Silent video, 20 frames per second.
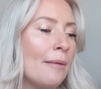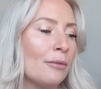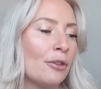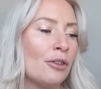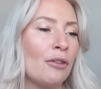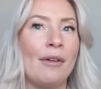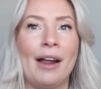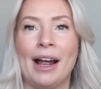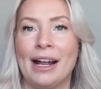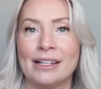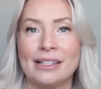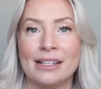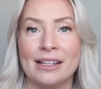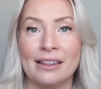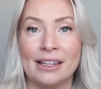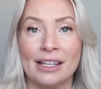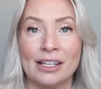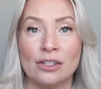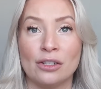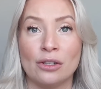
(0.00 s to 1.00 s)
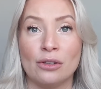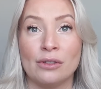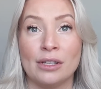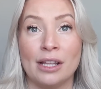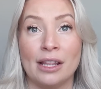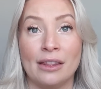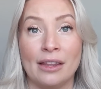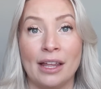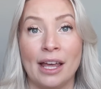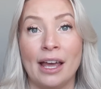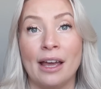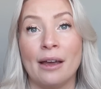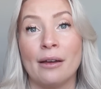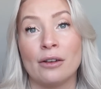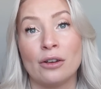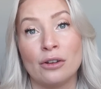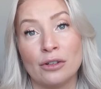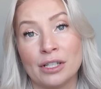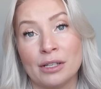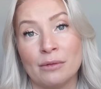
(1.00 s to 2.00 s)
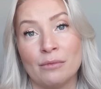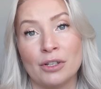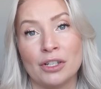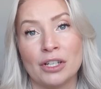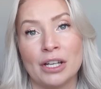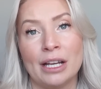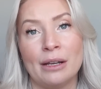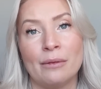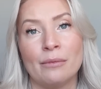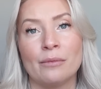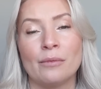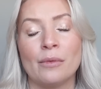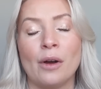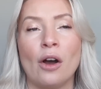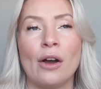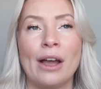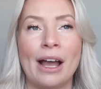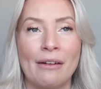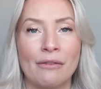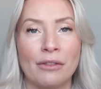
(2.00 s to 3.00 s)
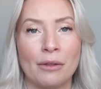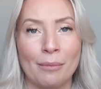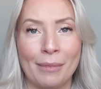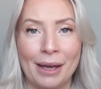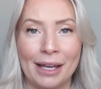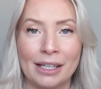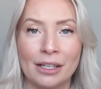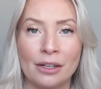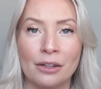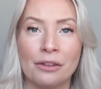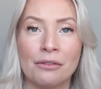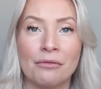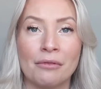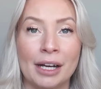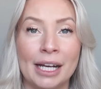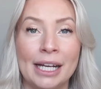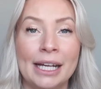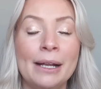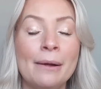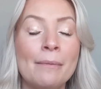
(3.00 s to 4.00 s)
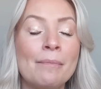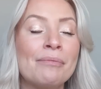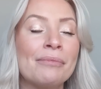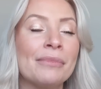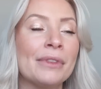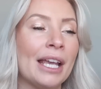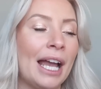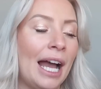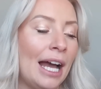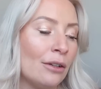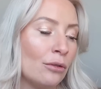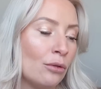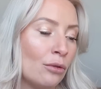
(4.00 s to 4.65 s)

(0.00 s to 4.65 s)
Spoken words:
creating things using their cutting machine. I have the Maker 3 and